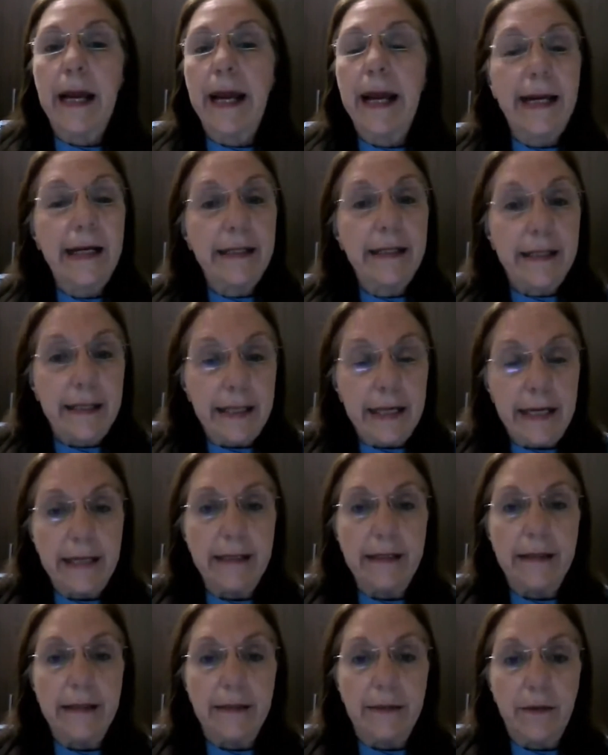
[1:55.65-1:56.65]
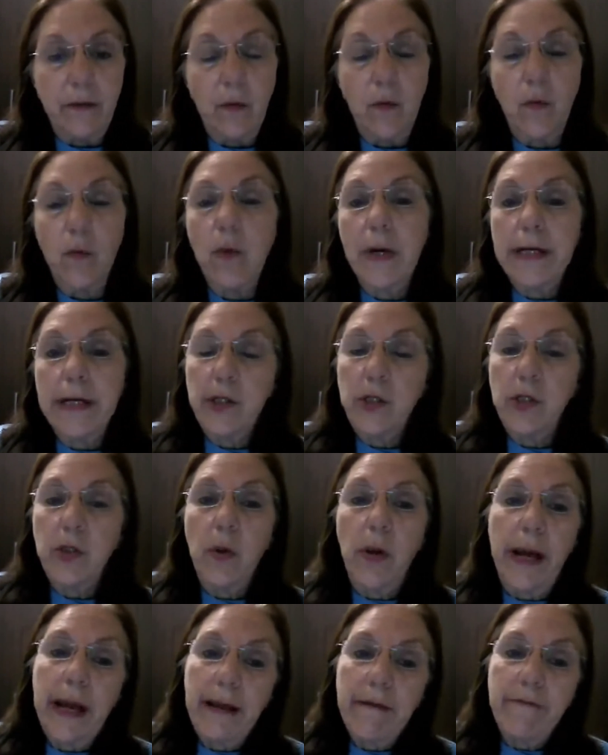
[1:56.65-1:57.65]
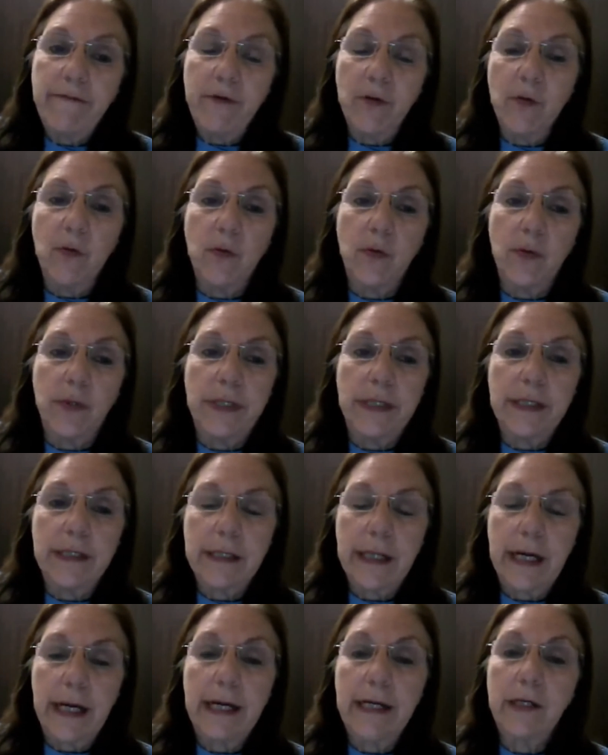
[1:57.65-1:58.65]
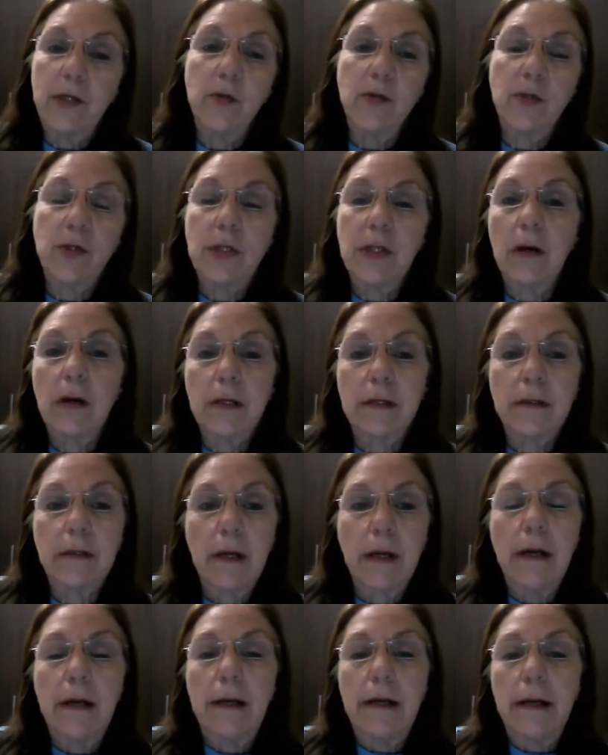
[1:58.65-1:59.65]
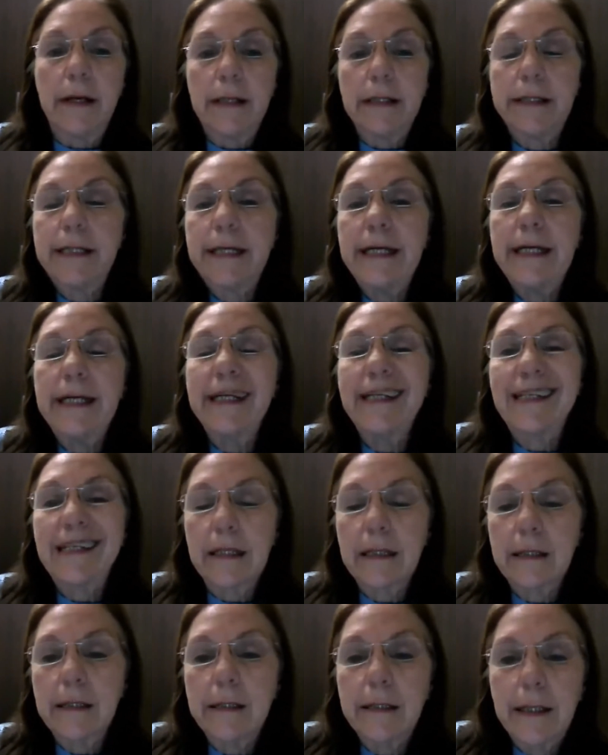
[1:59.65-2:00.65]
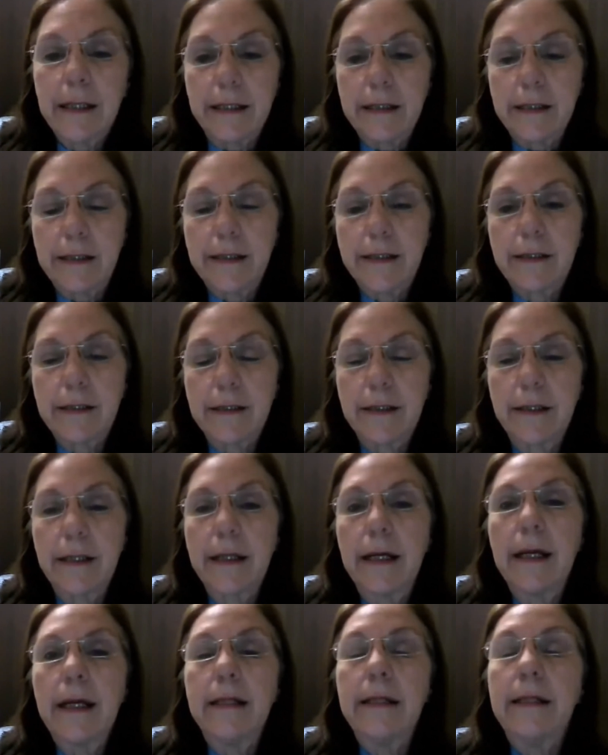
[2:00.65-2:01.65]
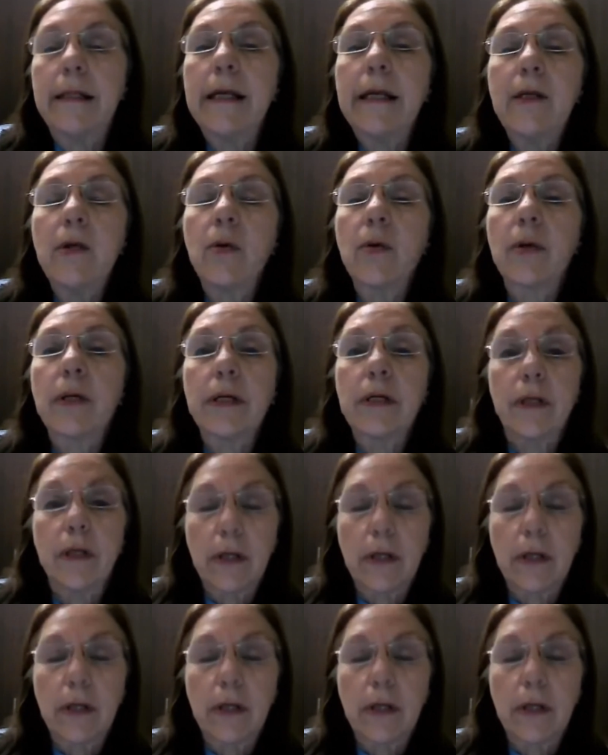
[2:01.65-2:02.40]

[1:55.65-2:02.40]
And then once you have your audience and you start seeing success, then you can